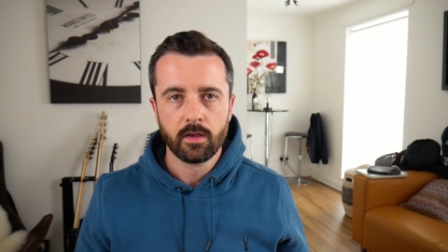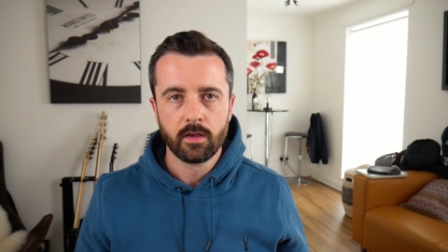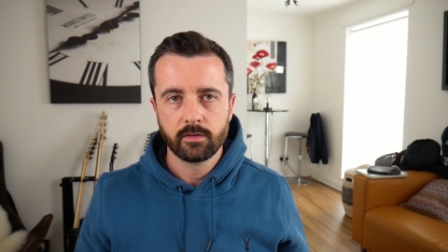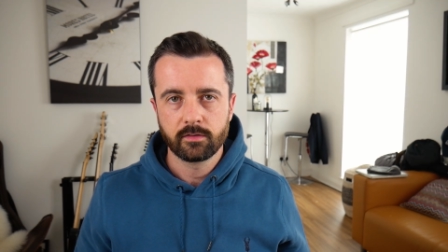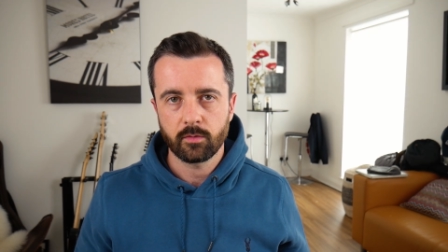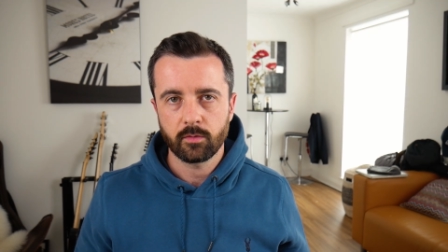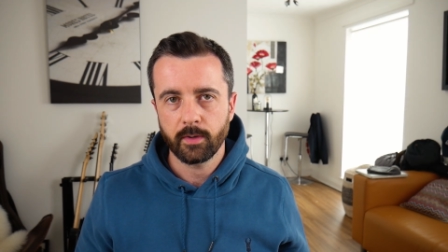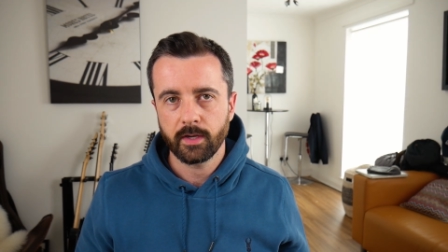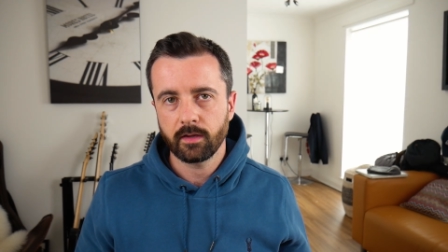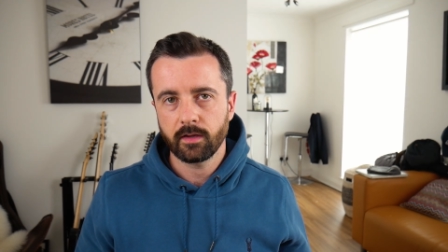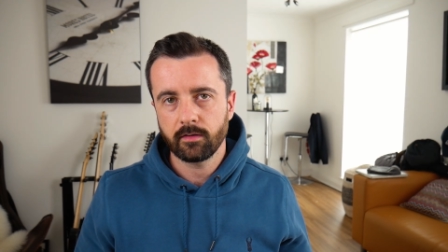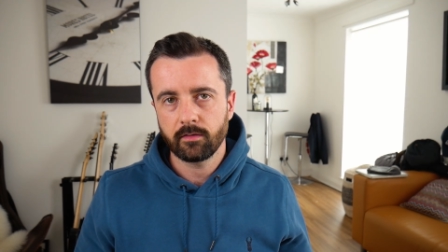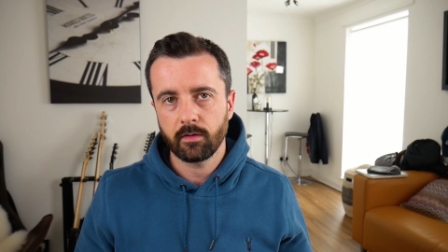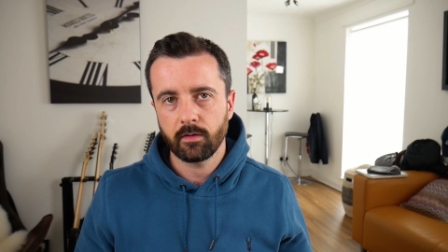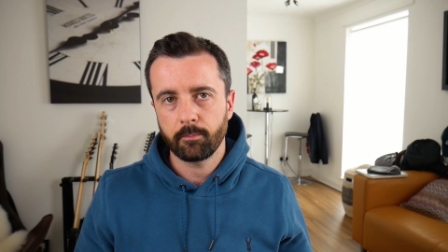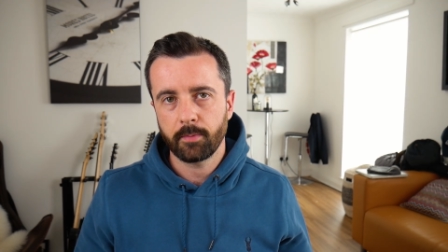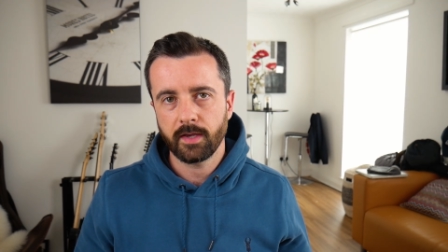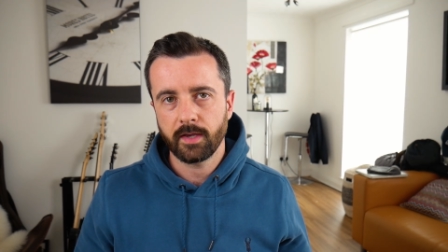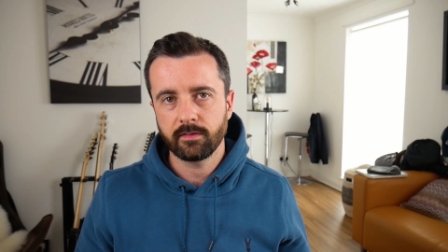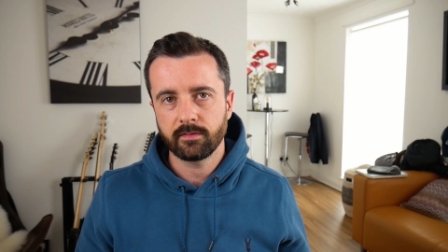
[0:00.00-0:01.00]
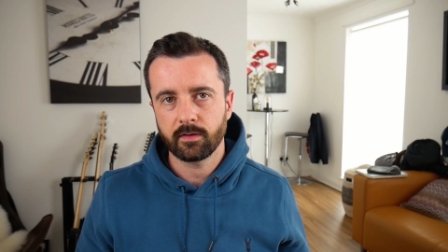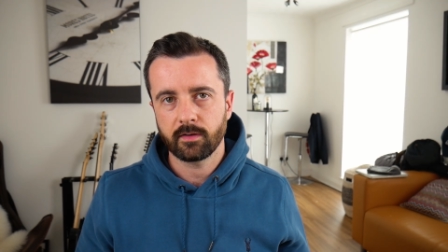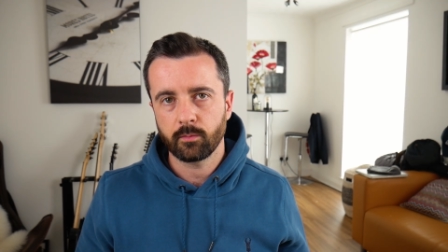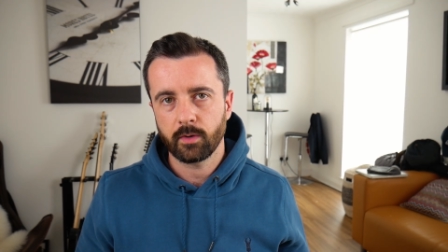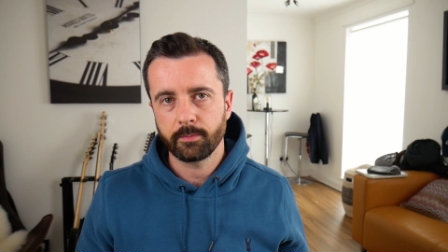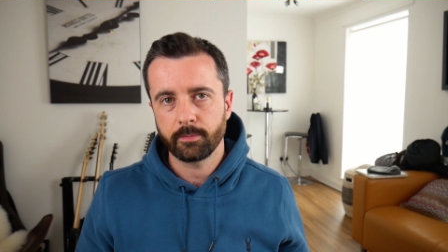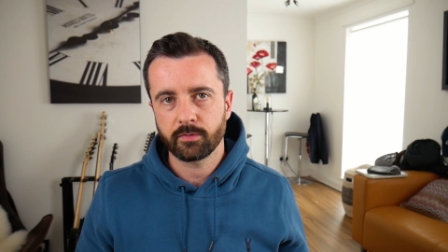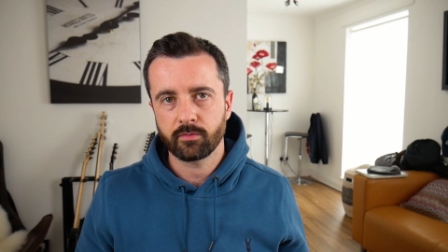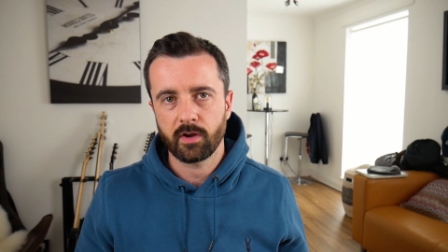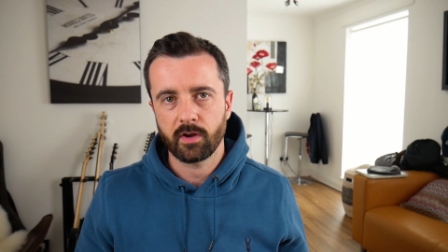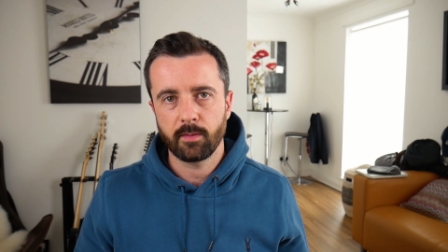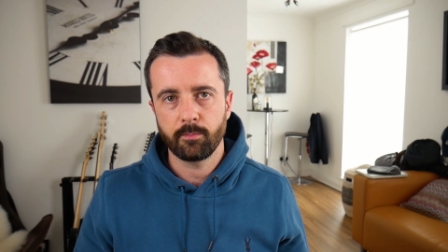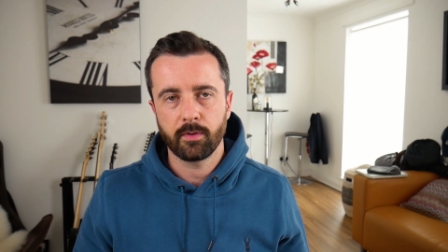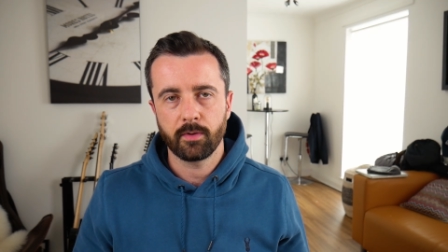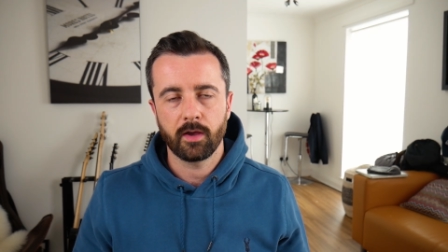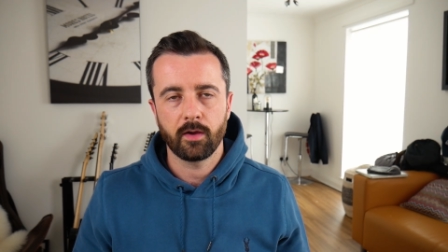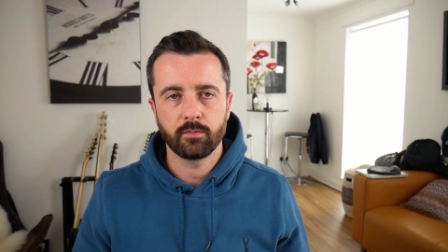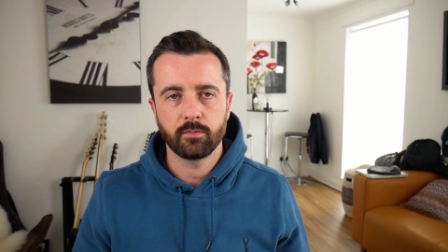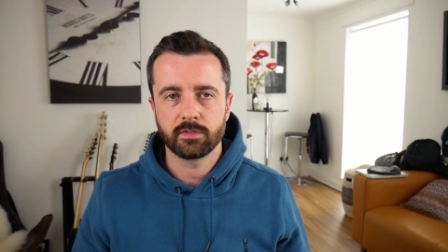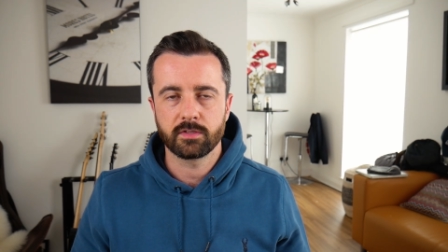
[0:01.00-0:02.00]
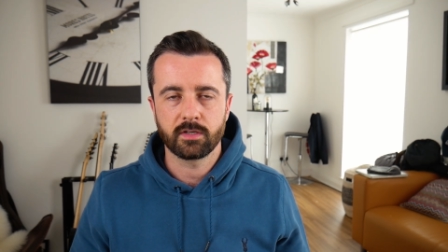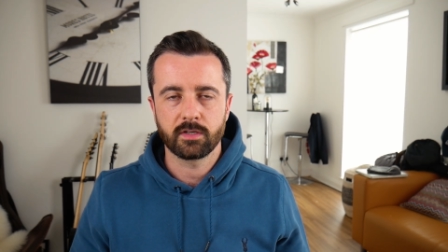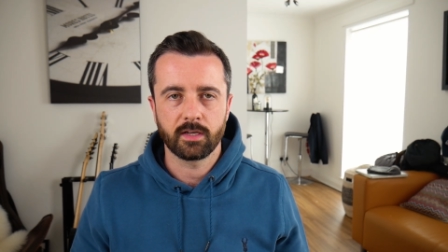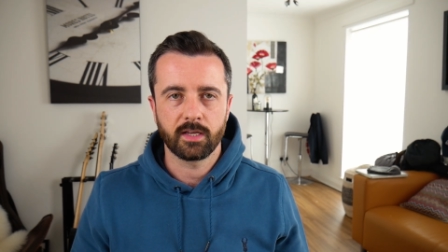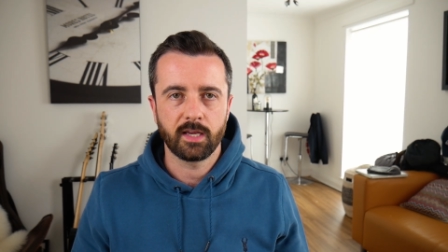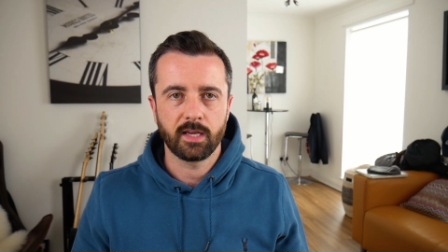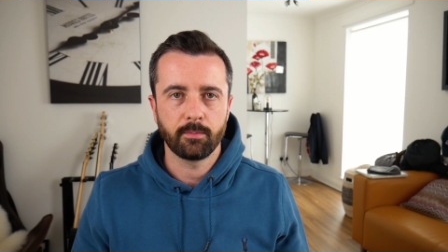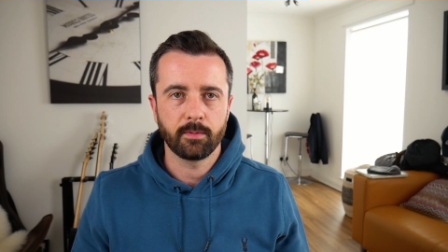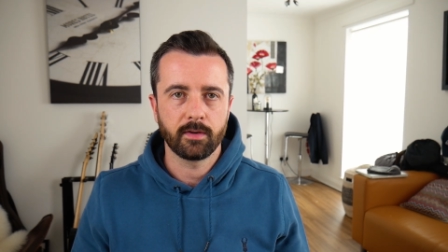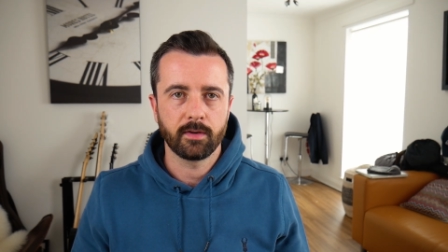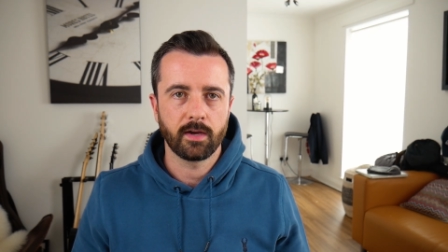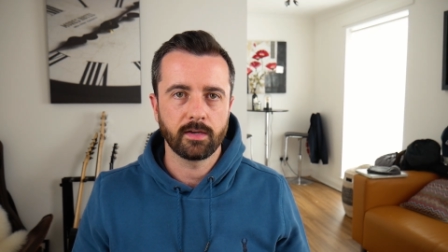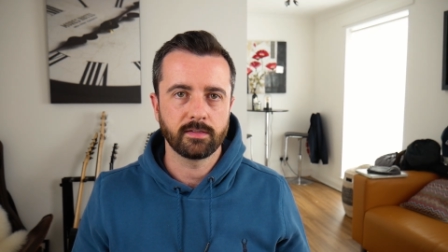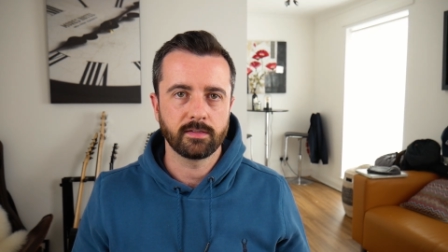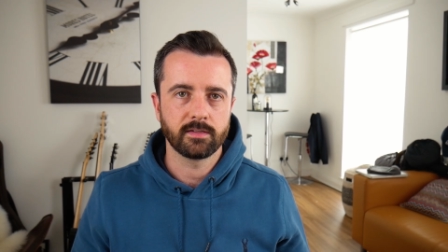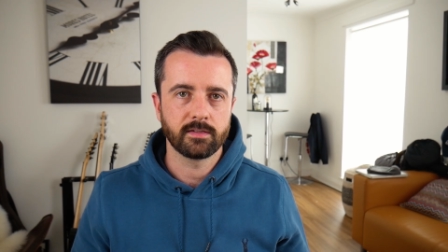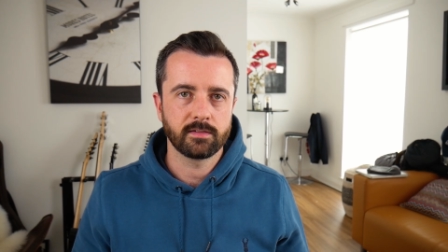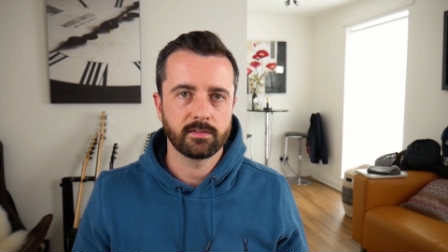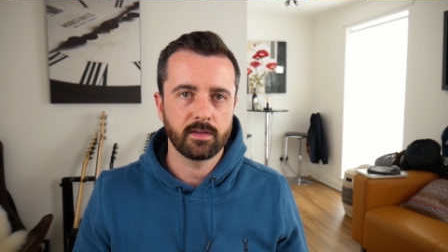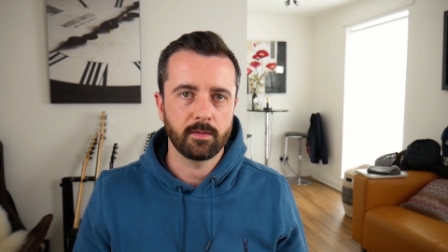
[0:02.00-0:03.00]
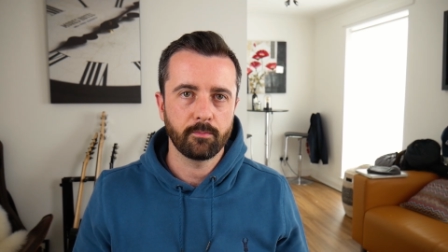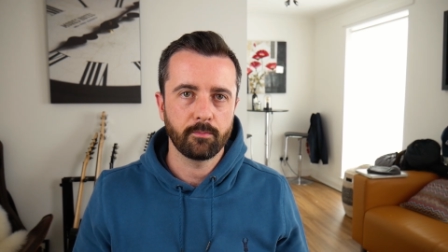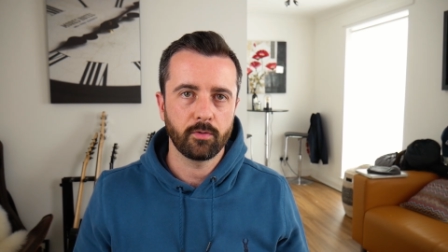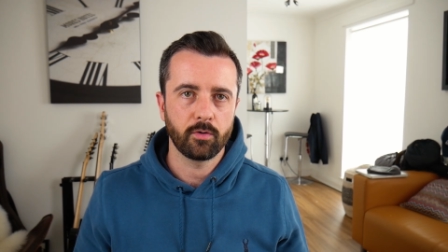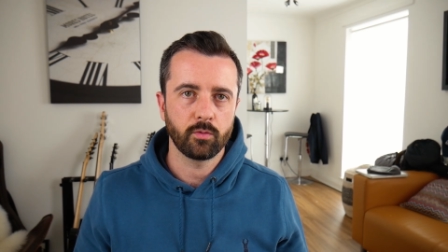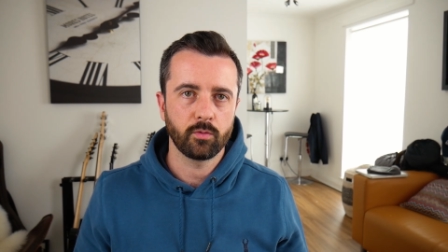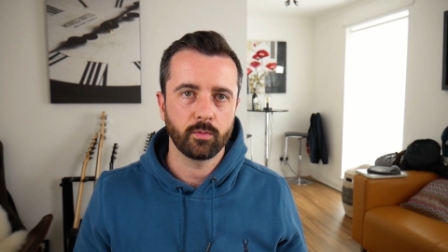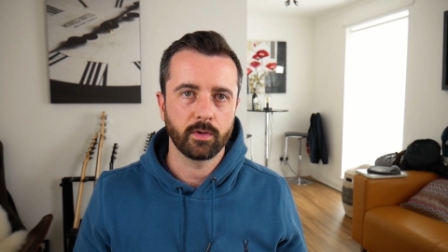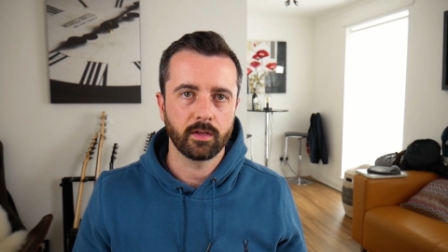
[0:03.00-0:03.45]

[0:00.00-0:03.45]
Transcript: So we're going to do a basic web scraper. We're just going to keep it nice and simple.